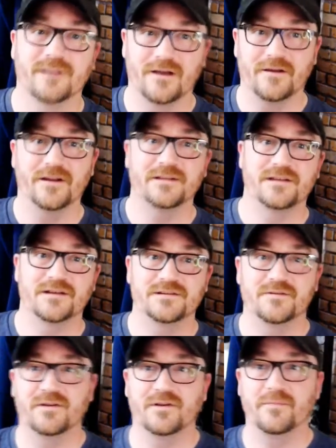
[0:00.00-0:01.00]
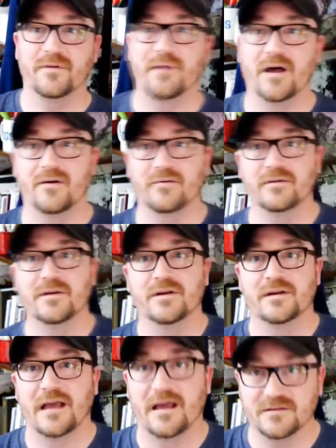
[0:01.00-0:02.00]
I'm going to talk to you a little bit about
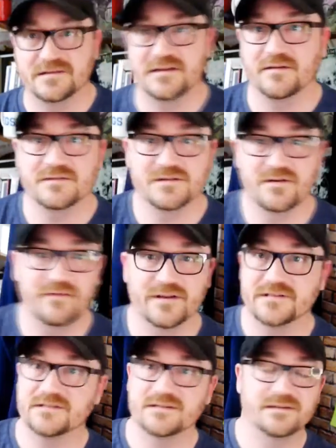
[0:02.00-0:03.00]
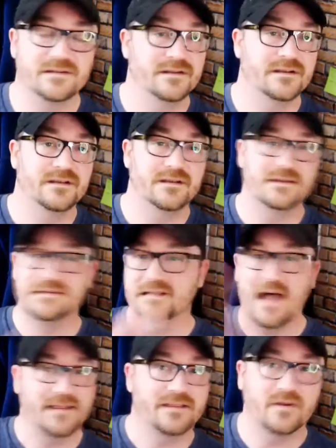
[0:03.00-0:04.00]
how self service is
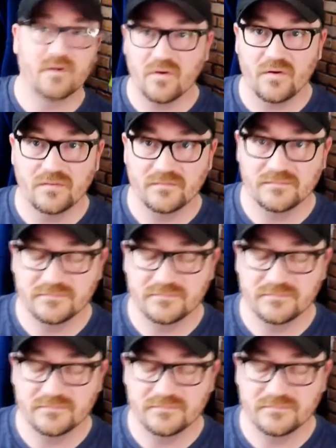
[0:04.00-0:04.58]
not the goal.